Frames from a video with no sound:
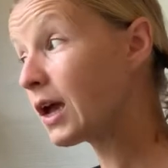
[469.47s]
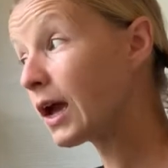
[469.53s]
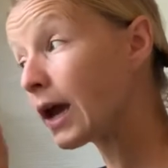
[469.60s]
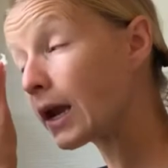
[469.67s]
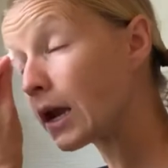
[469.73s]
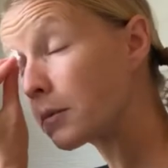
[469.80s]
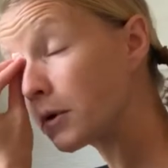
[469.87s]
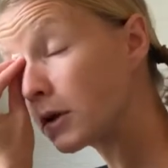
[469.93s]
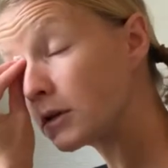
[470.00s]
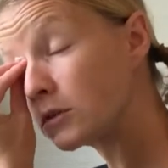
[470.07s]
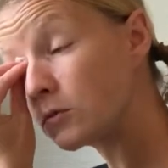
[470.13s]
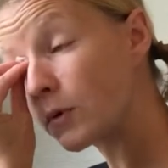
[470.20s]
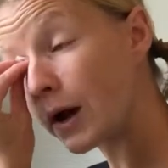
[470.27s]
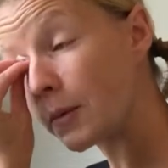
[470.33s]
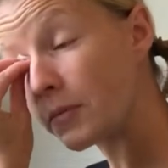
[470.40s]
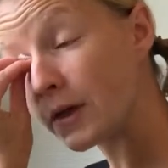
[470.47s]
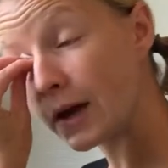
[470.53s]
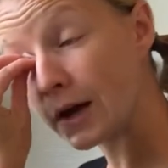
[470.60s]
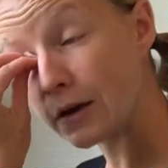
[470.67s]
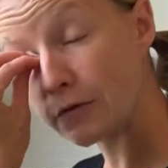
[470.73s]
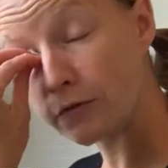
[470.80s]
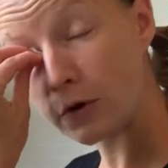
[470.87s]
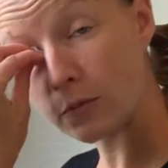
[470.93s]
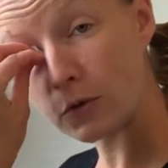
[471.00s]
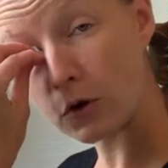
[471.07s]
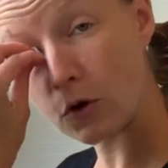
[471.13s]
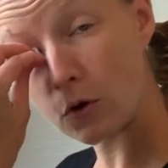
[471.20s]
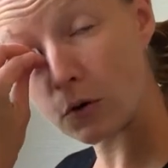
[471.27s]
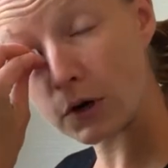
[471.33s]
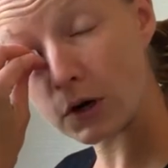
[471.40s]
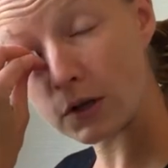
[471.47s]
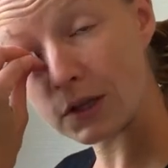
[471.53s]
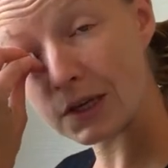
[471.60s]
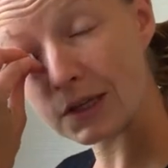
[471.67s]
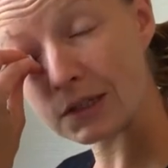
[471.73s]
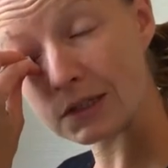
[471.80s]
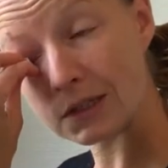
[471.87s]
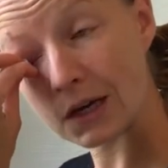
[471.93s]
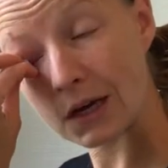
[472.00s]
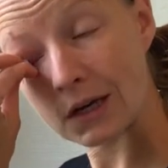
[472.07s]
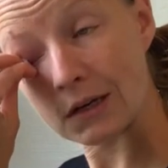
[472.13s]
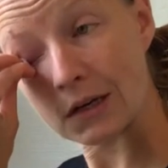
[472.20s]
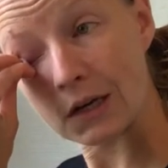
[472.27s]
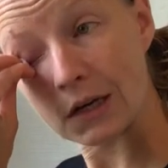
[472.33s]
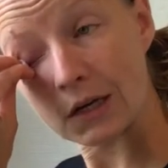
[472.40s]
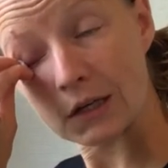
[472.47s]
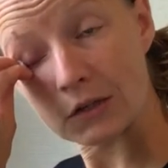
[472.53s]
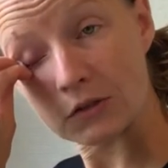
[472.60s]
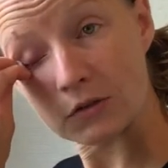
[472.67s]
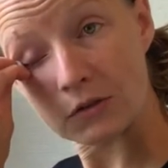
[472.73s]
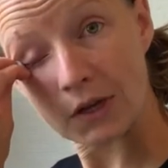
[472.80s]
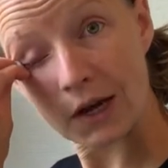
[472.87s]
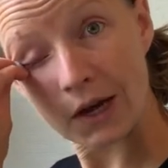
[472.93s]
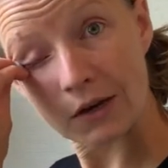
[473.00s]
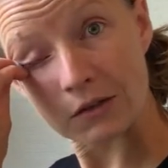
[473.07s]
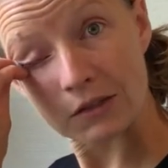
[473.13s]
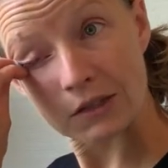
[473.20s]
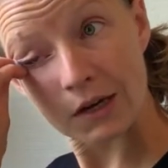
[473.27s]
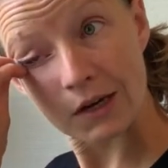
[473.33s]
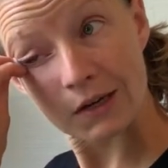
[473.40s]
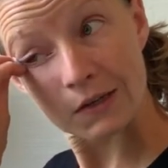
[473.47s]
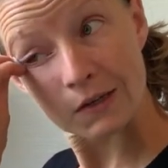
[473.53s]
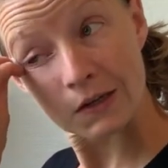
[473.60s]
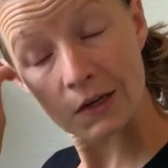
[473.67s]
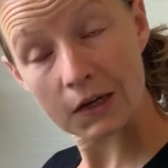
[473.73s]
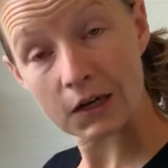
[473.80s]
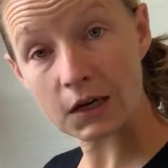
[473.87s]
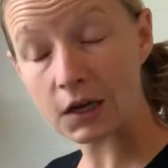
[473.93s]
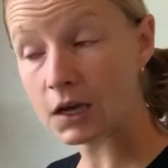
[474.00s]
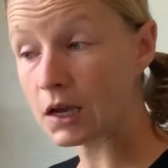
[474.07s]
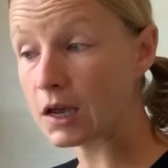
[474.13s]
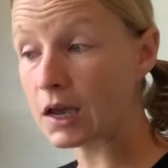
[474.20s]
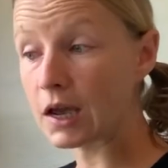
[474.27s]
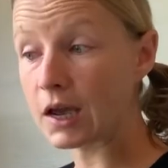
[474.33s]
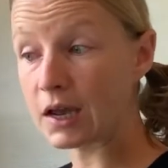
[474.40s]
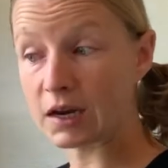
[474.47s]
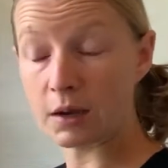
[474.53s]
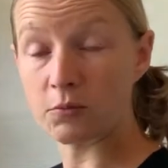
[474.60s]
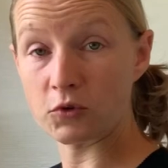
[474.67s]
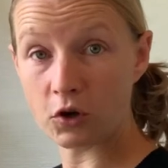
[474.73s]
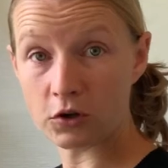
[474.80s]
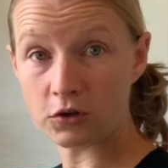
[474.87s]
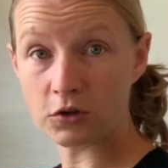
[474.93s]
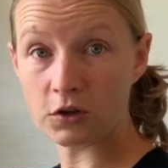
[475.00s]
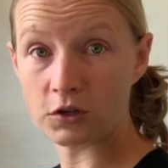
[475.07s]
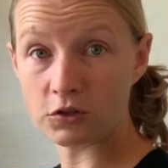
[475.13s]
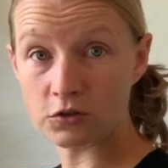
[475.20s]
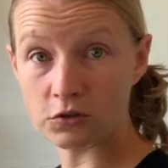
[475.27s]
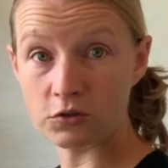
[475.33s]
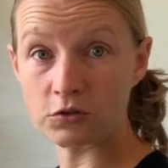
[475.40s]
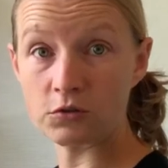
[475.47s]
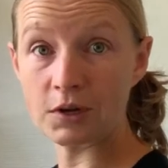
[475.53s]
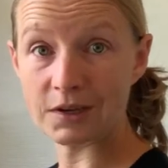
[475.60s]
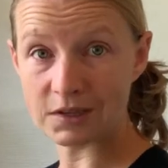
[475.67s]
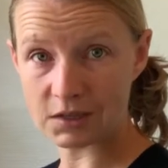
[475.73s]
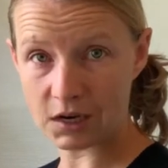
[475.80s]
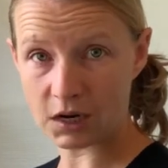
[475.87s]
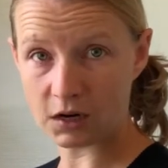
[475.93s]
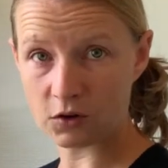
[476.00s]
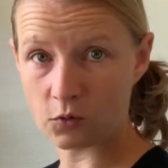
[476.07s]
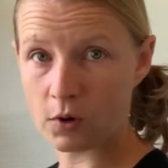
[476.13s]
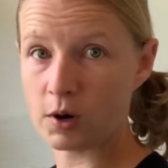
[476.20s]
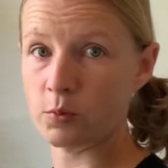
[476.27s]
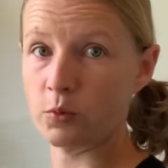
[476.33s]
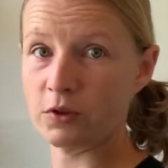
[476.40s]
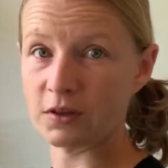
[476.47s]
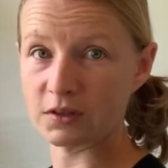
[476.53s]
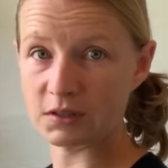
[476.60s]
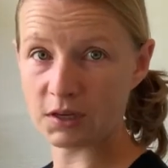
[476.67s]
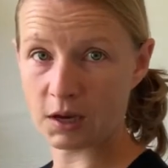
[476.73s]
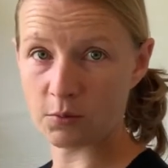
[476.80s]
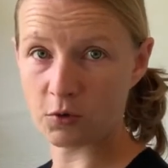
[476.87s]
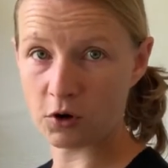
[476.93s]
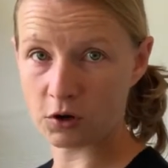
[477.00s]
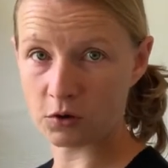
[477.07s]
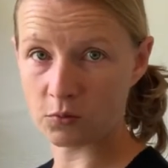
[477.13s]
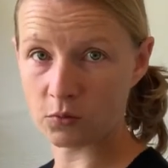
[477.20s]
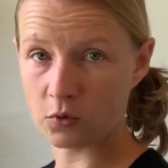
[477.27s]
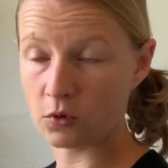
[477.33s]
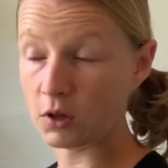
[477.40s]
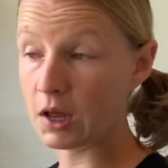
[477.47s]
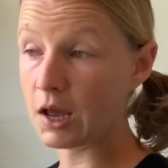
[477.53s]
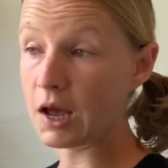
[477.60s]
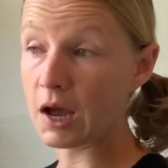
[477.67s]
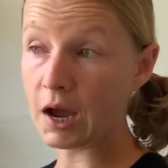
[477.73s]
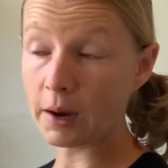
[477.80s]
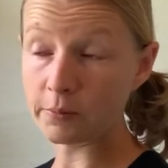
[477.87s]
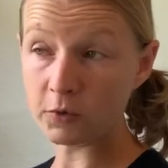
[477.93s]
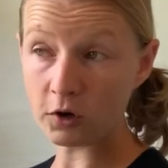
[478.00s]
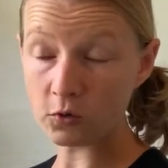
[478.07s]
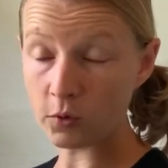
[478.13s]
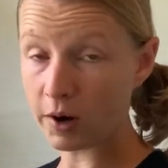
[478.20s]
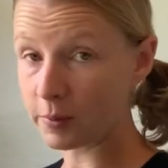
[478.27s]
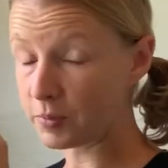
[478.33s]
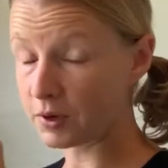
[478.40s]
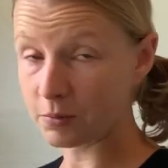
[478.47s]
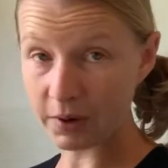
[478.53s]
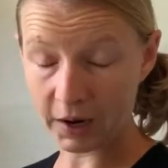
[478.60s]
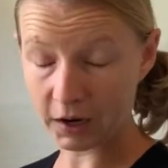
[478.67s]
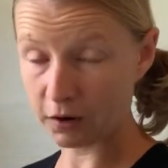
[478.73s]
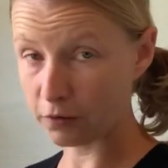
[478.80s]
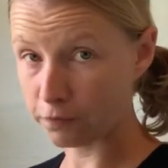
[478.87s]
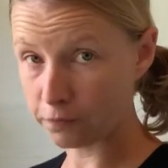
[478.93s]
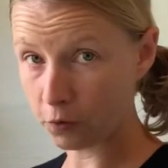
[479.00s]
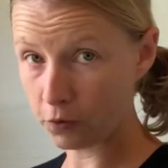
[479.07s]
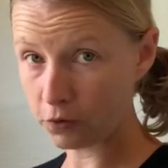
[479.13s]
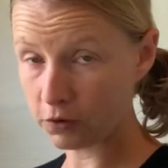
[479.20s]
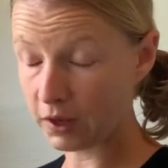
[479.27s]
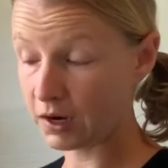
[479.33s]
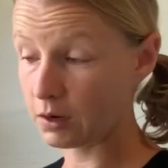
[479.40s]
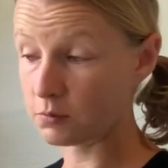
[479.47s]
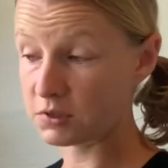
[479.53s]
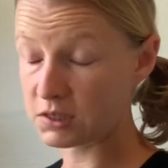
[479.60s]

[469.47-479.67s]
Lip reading: and I'm going to wipe the eye from the corner on the inside to the outside. And I'm not going to do a second wipe with the same cotton ball. I'm not wiping back and forth, and I'm